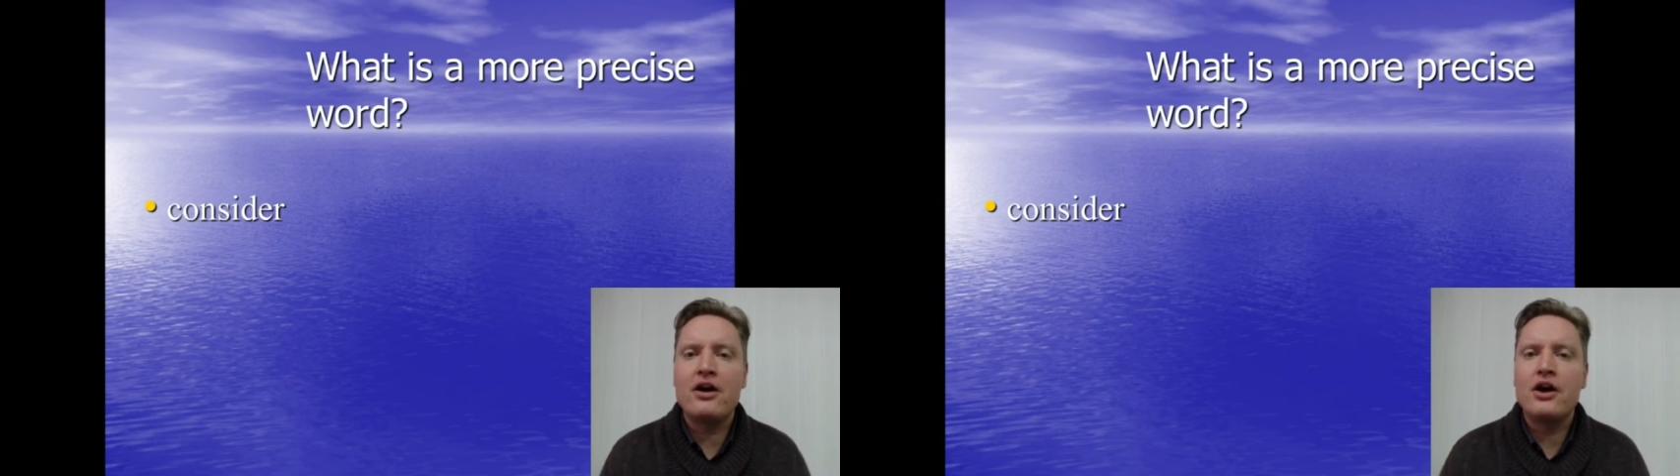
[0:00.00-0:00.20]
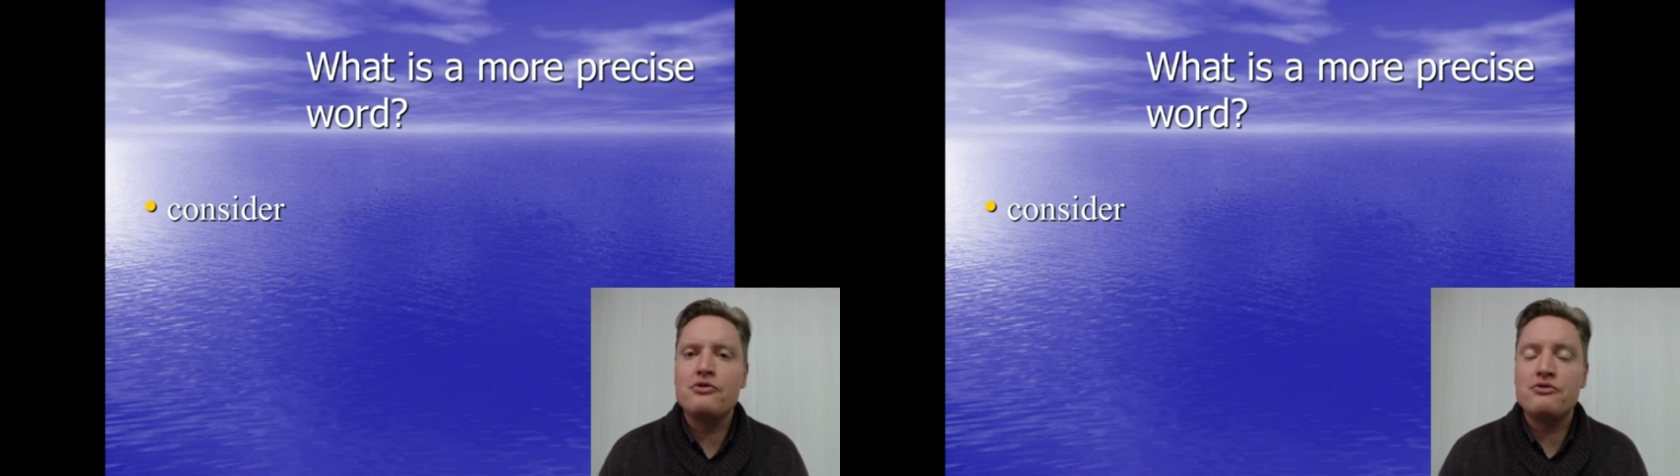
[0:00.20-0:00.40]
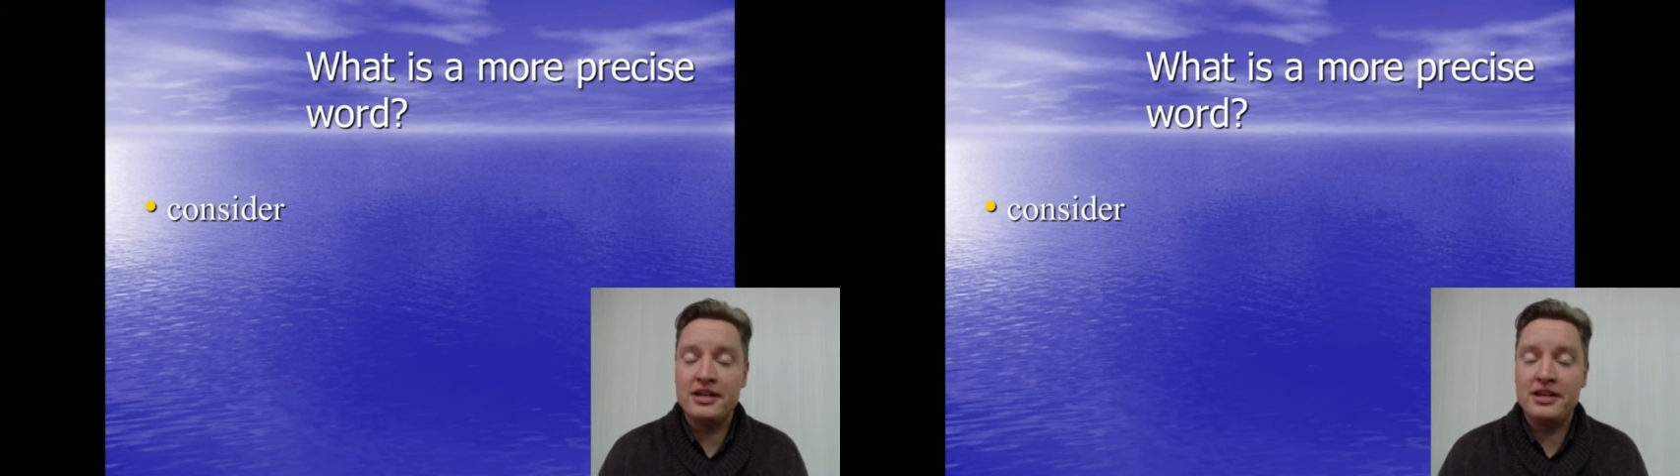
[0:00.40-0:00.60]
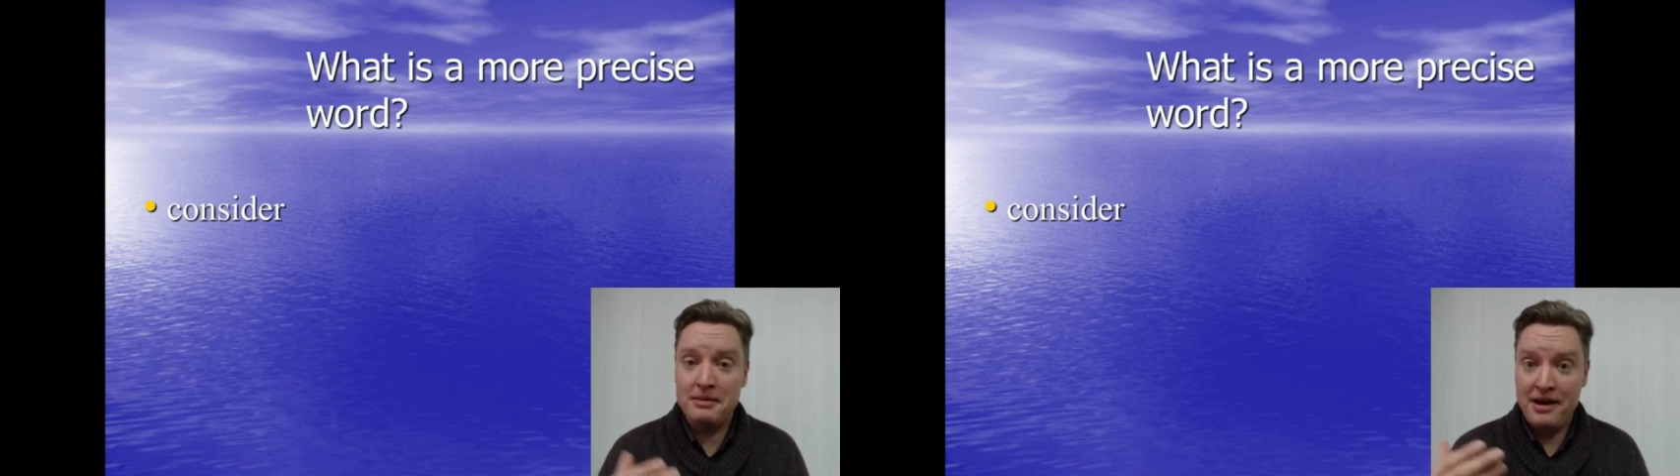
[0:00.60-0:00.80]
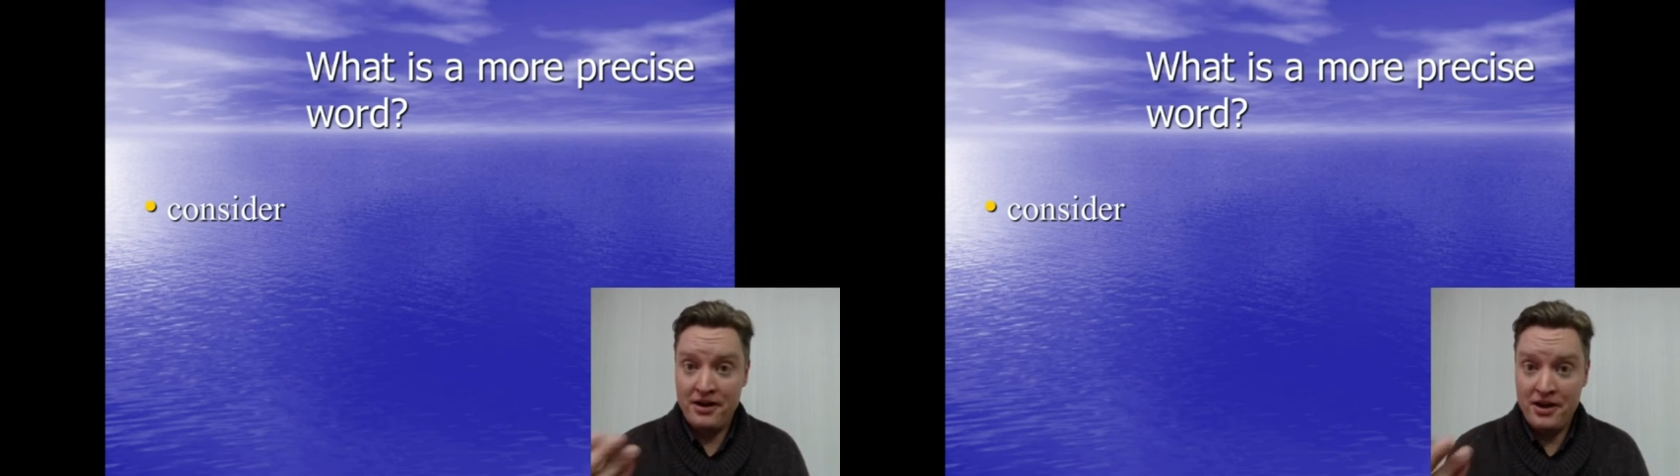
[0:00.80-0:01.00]
Are you thinking
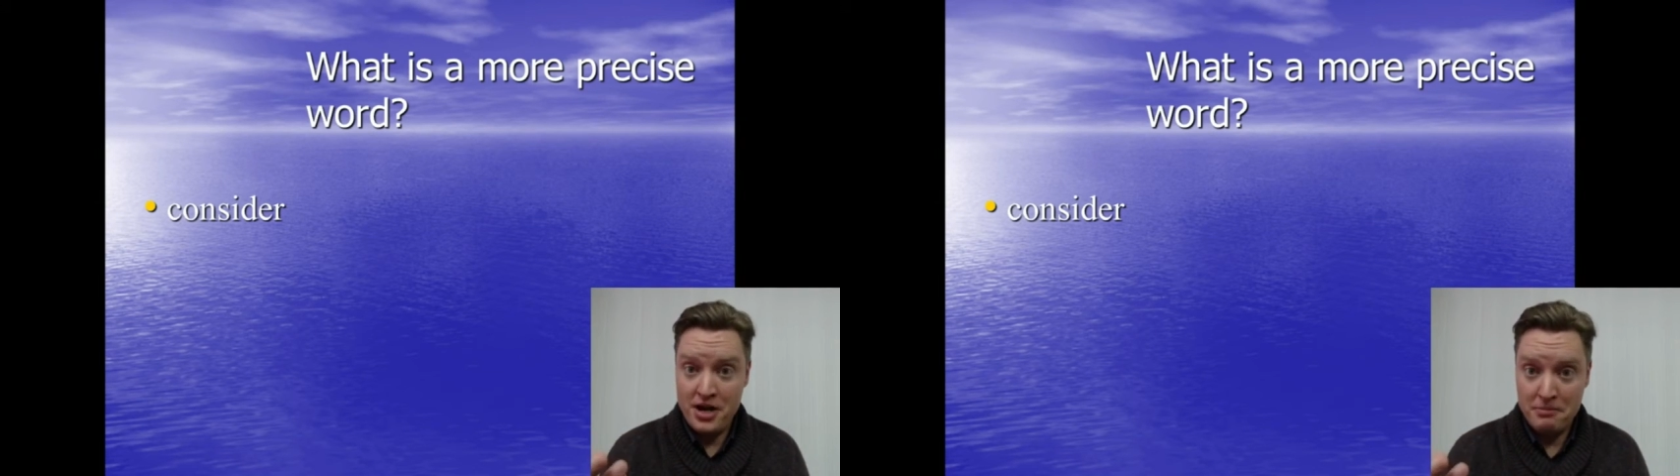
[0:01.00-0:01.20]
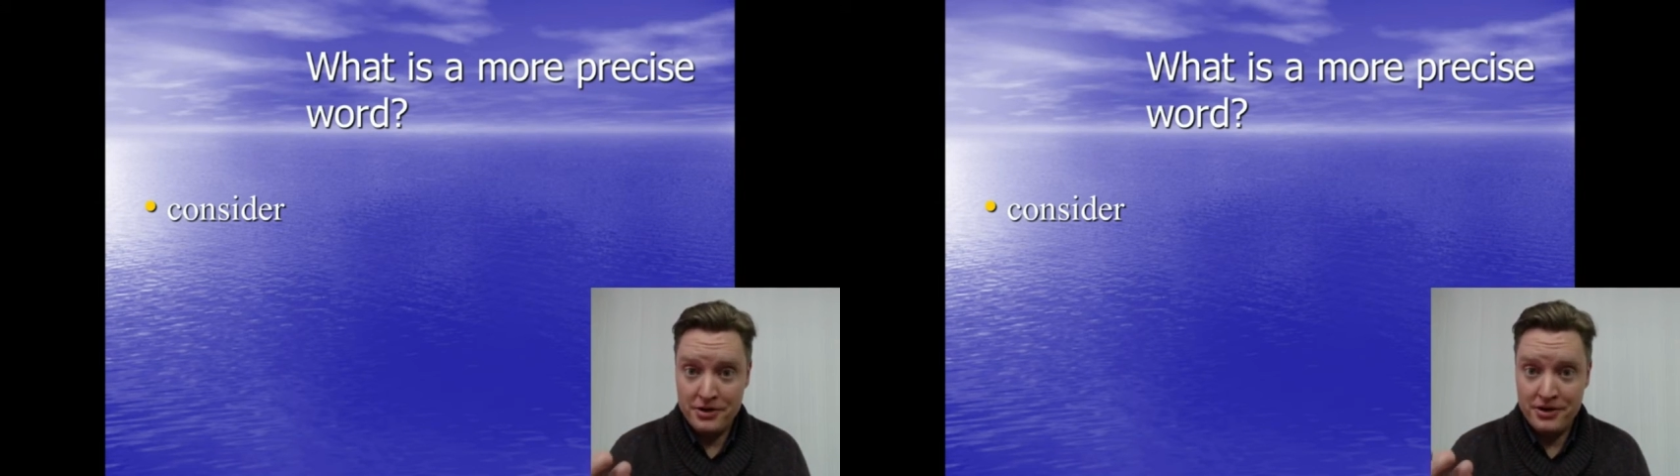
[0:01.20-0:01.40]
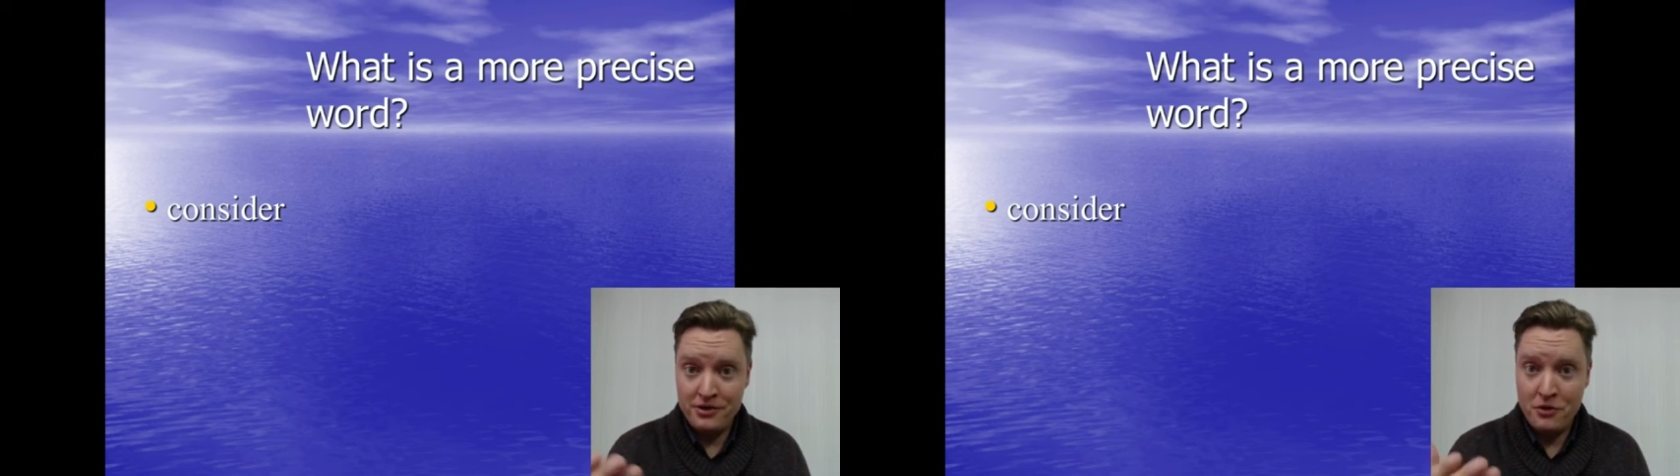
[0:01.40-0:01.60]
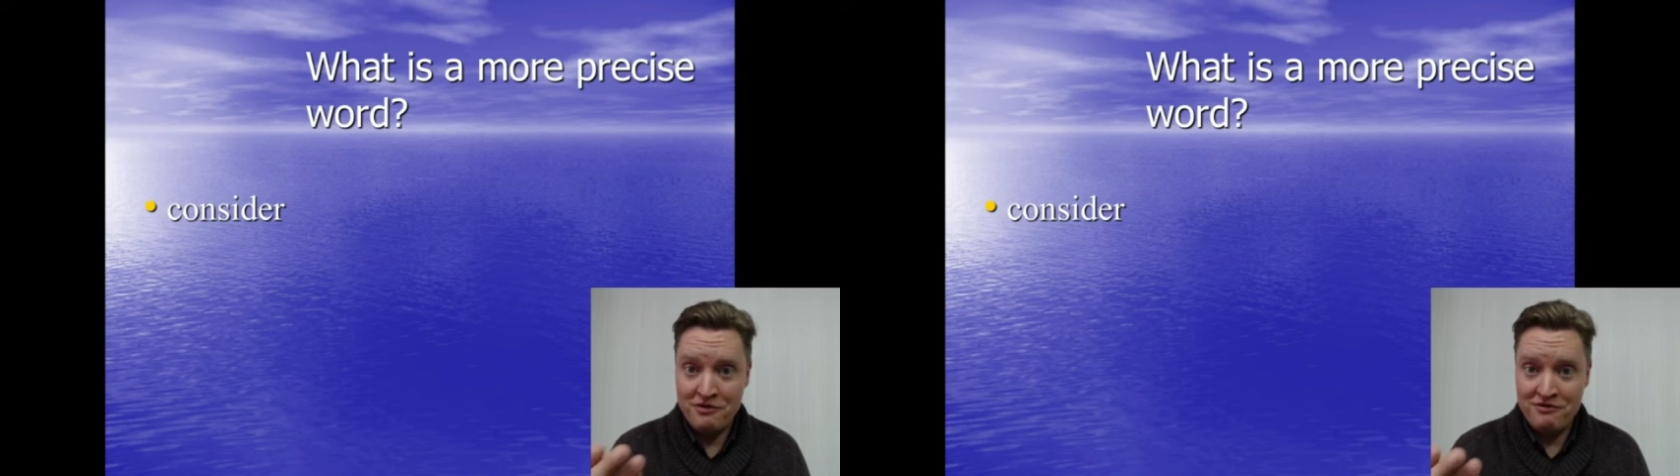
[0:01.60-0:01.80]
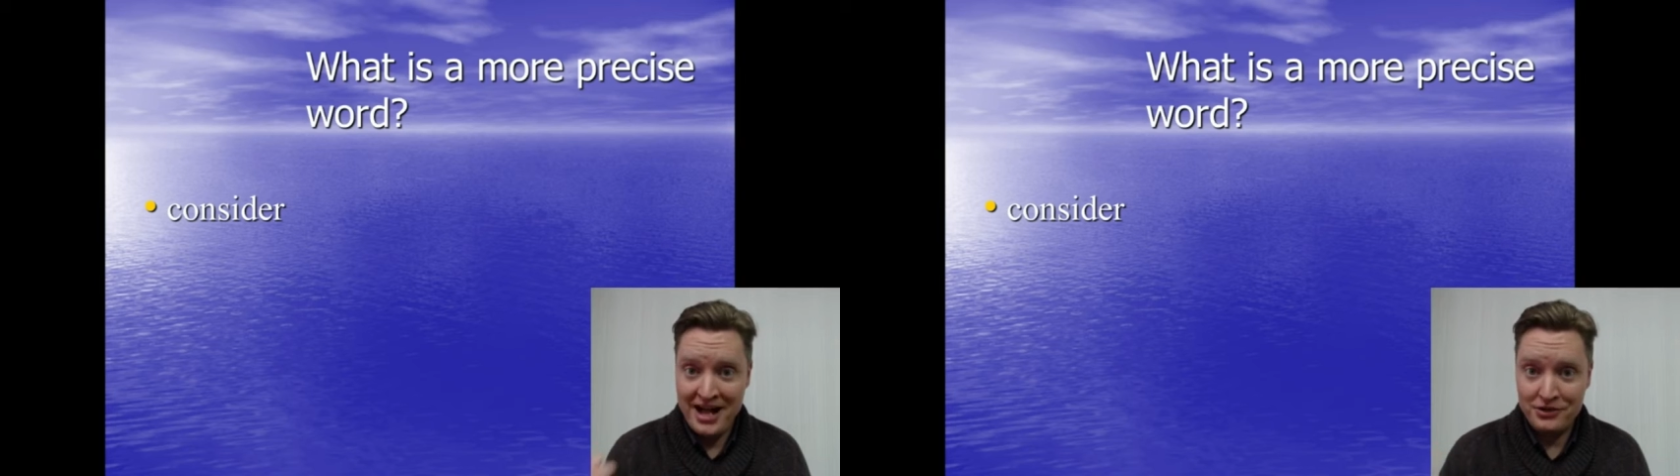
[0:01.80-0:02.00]
about a number
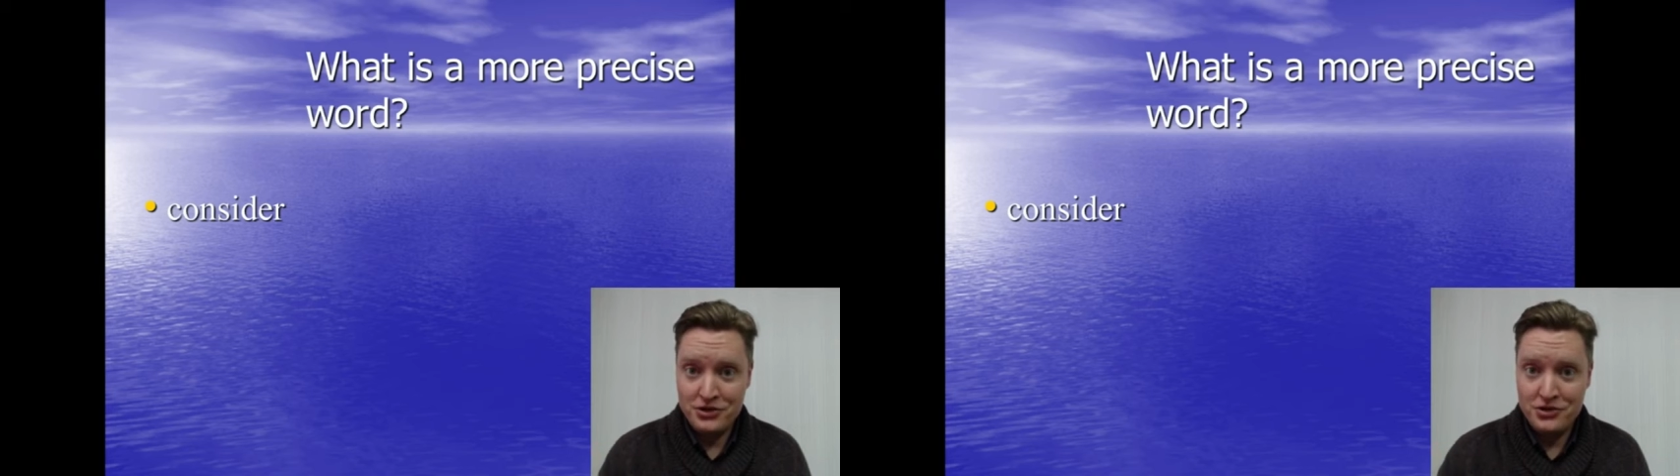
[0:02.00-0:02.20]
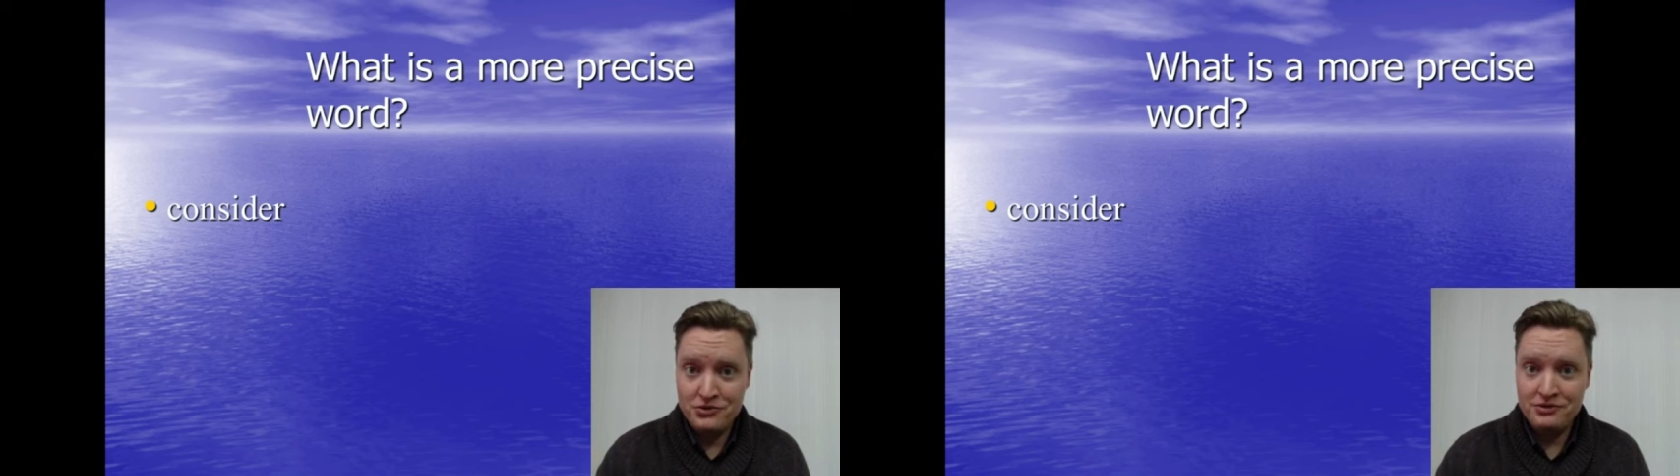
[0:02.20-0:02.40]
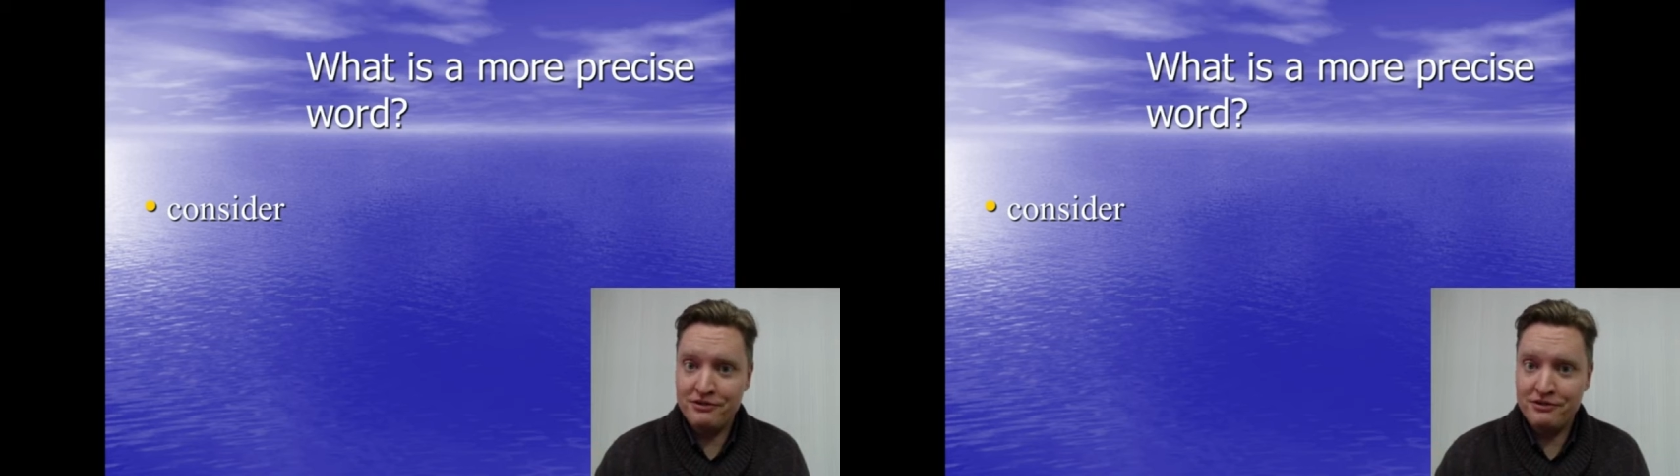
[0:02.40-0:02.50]
or value?